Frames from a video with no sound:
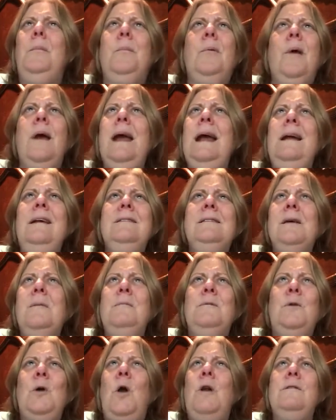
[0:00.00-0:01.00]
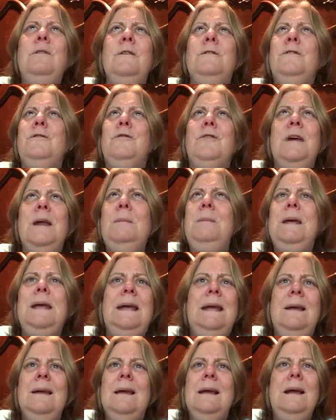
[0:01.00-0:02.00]
bring some sort of a
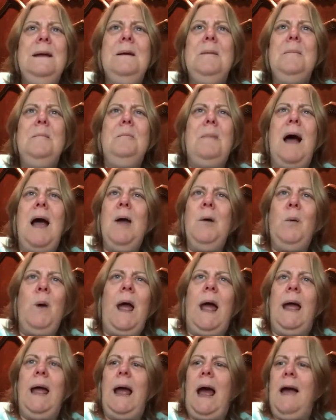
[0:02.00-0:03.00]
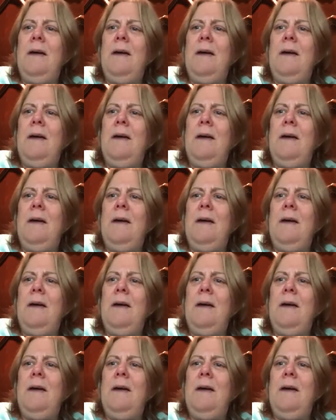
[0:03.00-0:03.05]
freebie my way.